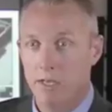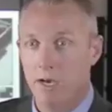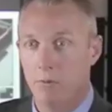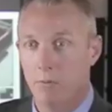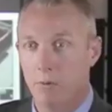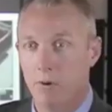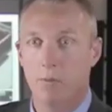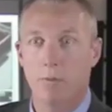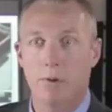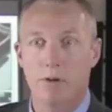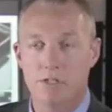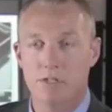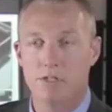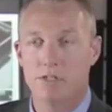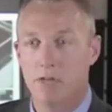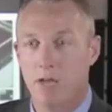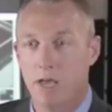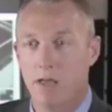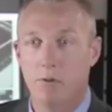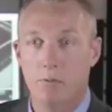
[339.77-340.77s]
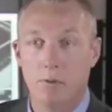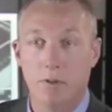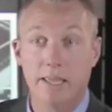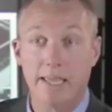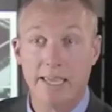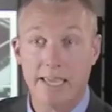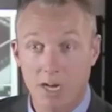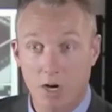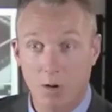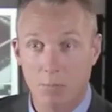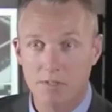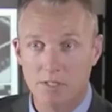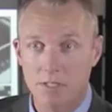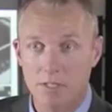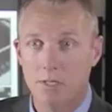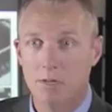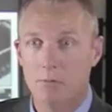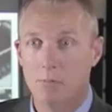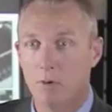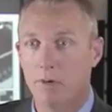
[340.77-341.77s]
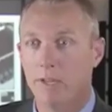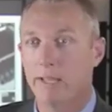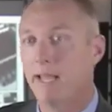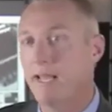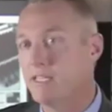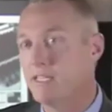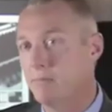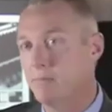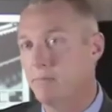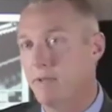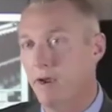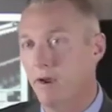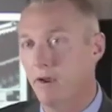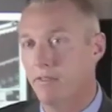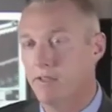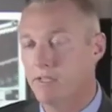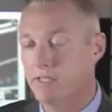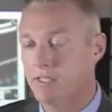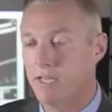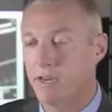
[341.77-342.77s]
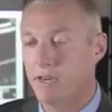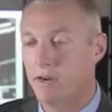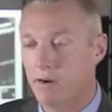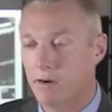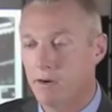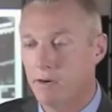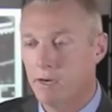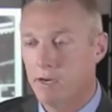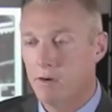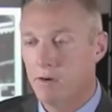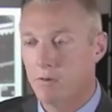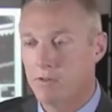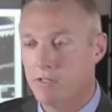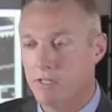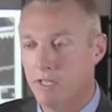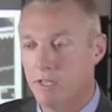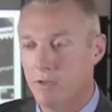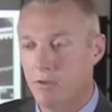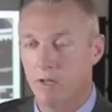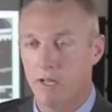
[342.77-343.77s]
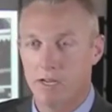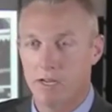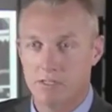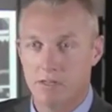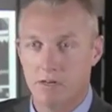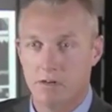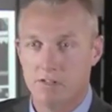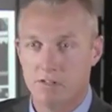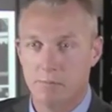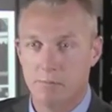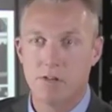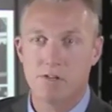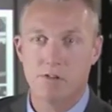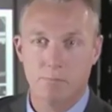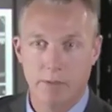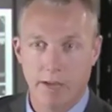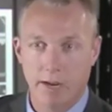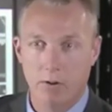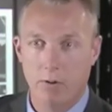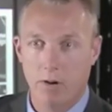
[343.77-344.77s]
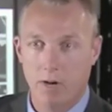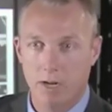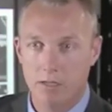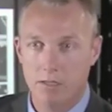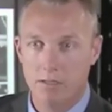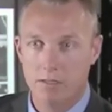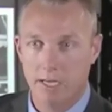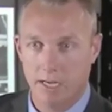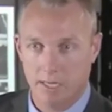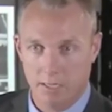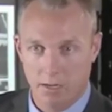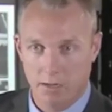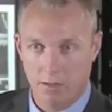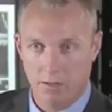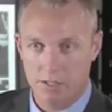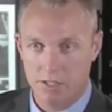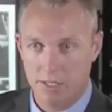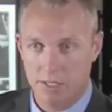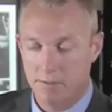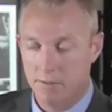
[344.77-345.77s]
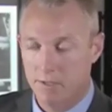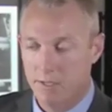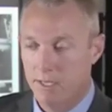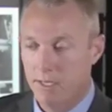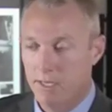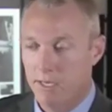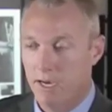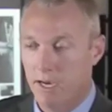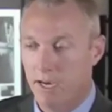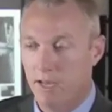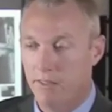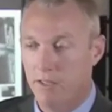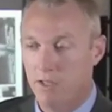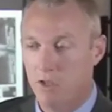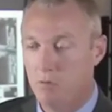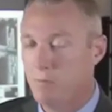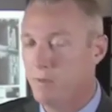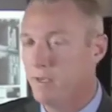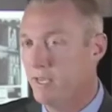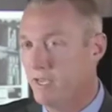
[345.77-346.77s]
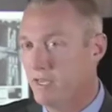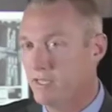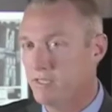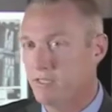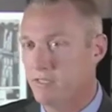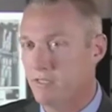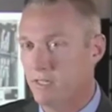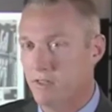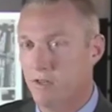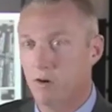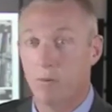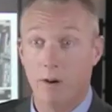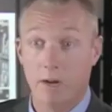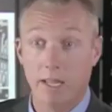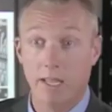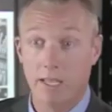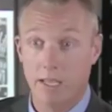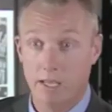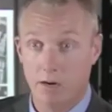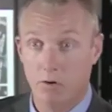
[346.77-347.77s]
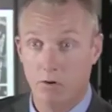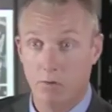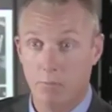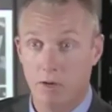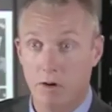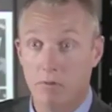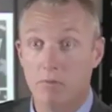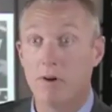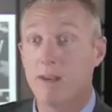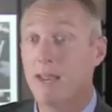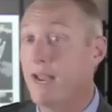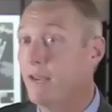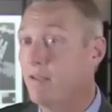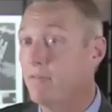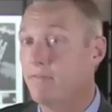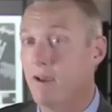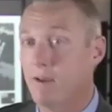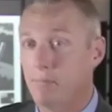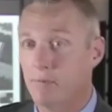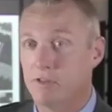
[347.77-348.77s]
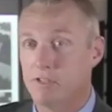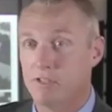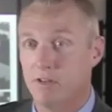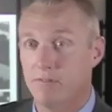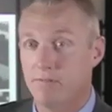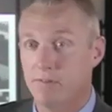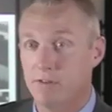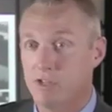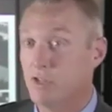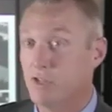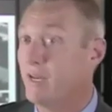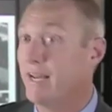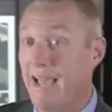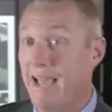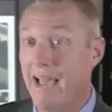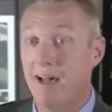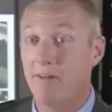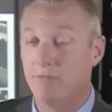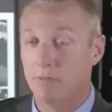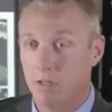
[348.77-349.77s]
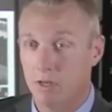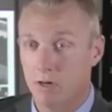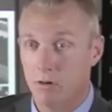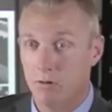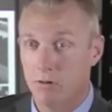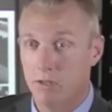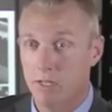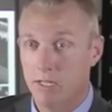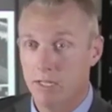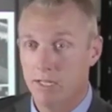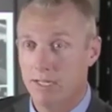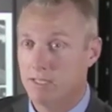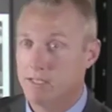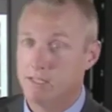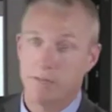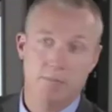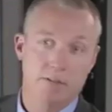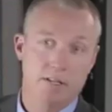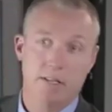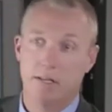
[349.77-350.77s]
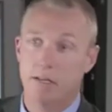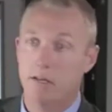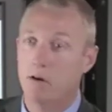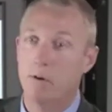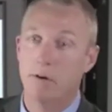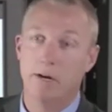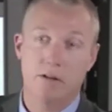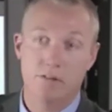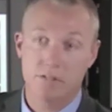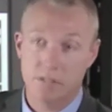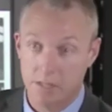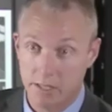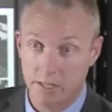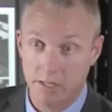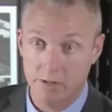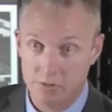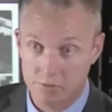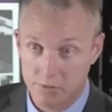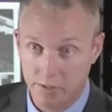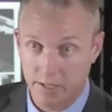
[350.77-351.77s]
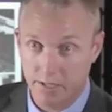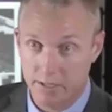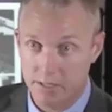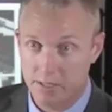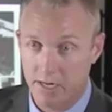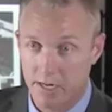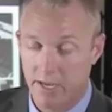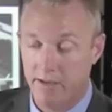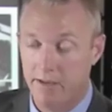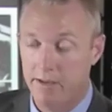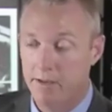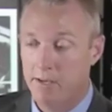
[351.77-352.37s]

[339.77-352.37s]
One of the ways that Schneider really helped bring that to bear in this center was they utilized our Symmetra megawatt technology. The UPS that they're running here will be over 95% efficient at half load. That's something that no one else in the industry can say.